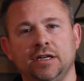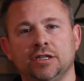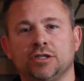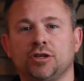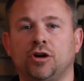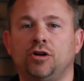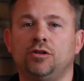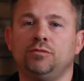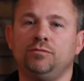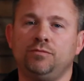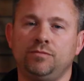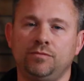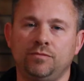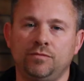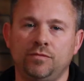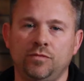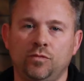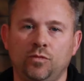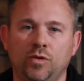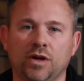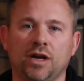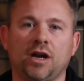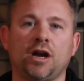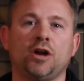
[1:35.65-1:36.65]
So,
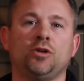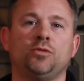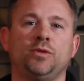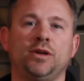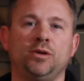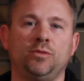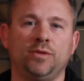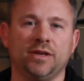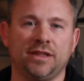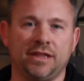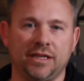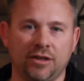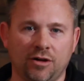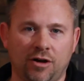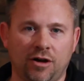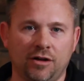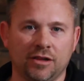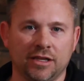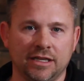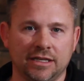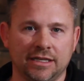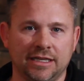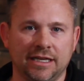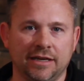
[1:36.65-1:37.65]
where are we with the
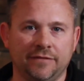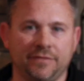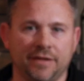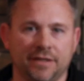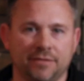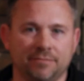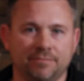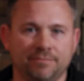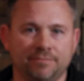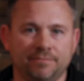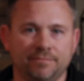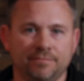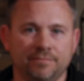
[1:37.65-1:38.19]
all in giving?